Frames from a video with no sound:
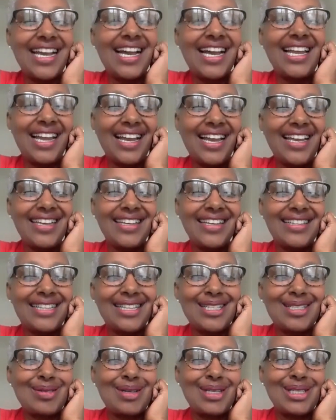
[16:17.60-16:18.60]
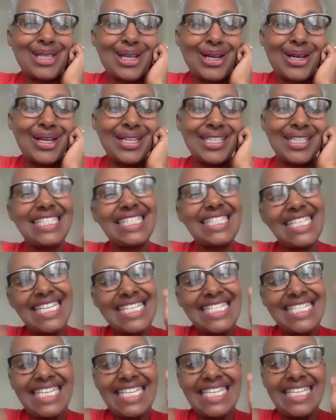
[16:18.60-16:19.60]
I like it this way. So
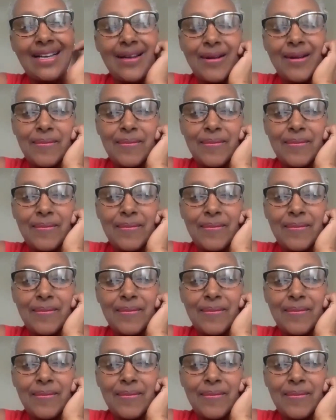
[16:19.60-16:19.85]
TNT.